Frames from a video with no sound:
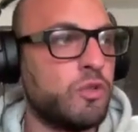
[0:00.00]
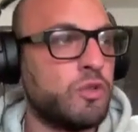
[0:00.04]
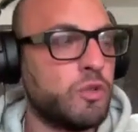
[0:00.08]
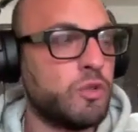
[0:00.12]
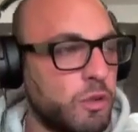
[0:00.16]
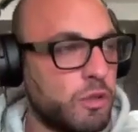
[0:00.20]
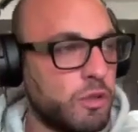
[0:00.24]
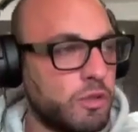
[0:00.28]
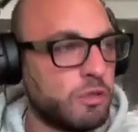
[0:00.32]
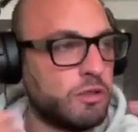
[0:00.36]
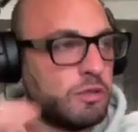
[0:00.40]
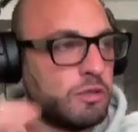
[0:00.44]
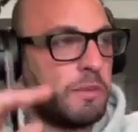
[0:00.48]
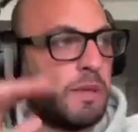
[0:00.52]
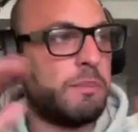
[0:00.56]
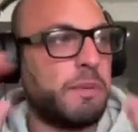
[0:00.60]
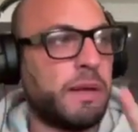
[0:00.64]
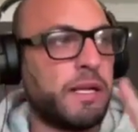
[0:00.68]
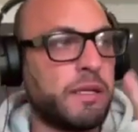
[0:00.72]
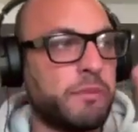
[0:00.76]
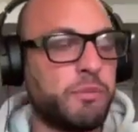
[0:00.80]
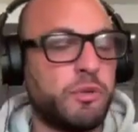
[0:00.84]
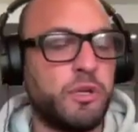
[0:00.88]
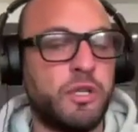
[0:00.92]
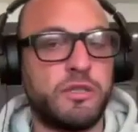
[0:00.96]
talk to me
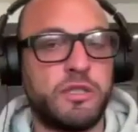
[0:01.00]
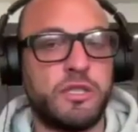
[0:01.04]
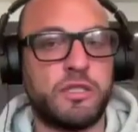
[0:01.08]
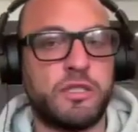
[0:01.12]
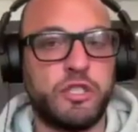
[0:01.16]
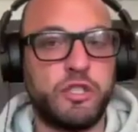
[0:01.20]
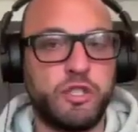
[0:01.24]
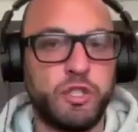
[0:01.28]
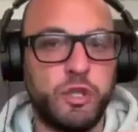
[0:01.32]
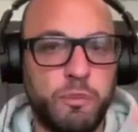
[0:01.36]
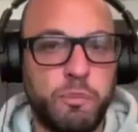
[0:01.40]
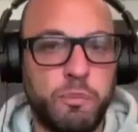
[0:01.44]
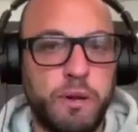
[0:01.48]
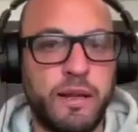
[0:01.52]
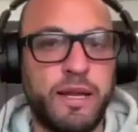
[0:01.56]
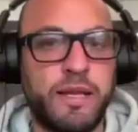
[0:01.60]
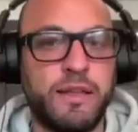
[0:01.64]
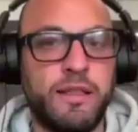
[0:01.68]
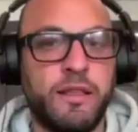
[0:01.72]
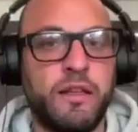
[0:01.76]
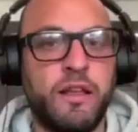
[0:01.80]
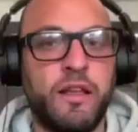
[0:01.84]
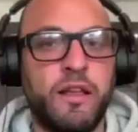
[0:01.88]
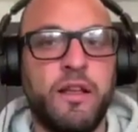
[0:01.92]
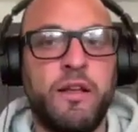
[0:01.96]
about the process, because you're
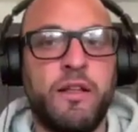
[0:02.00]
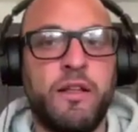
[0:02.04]
playing